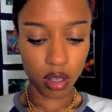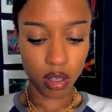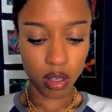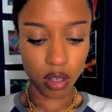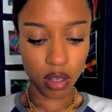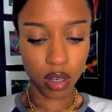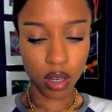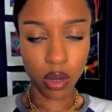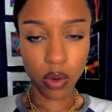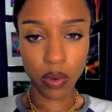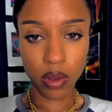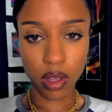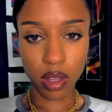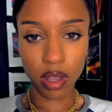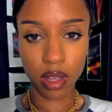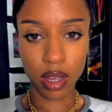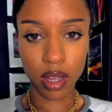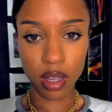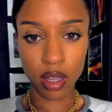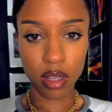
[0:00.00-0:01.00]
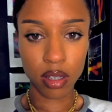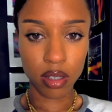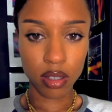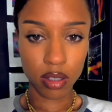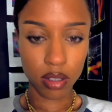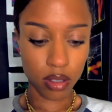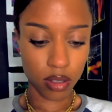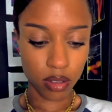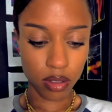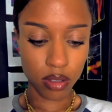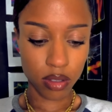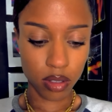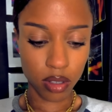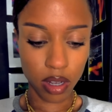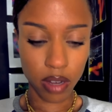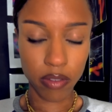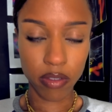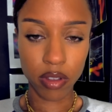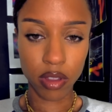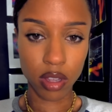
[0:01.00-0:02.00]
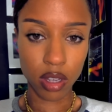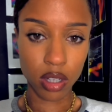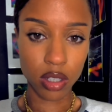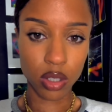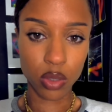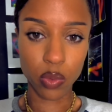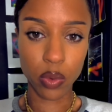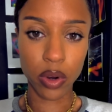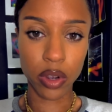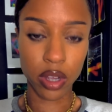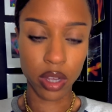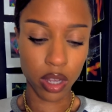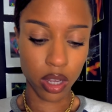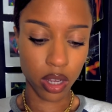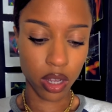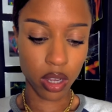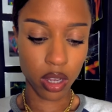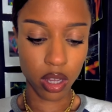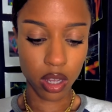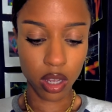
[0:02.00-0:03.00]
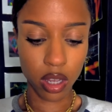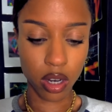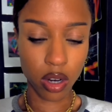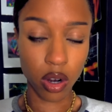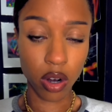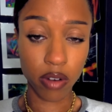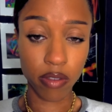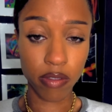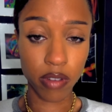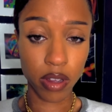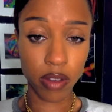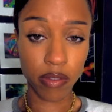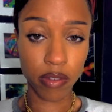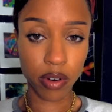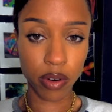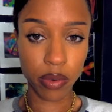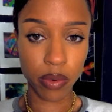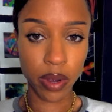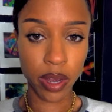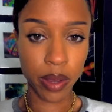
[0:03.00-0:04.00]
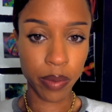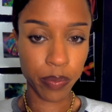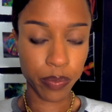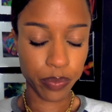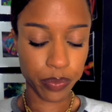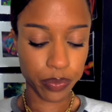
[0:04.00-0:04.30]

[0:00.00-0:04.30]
and knowing that everything is working in our favor, right?